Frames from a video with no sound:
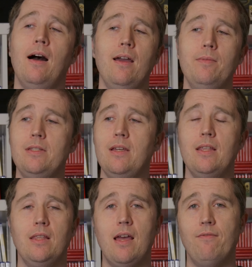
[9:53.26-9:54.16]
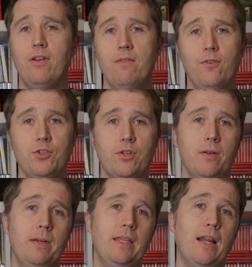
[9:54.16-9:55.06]
I would say that that very first
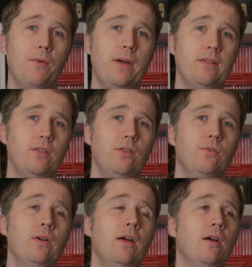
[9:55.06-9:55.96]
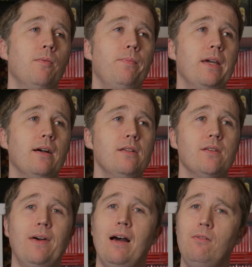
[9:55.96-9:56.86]
tournament that I went to, because
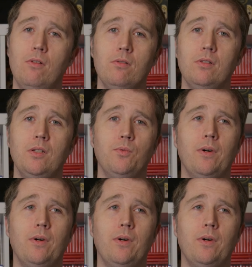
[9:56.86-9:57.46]
of how local it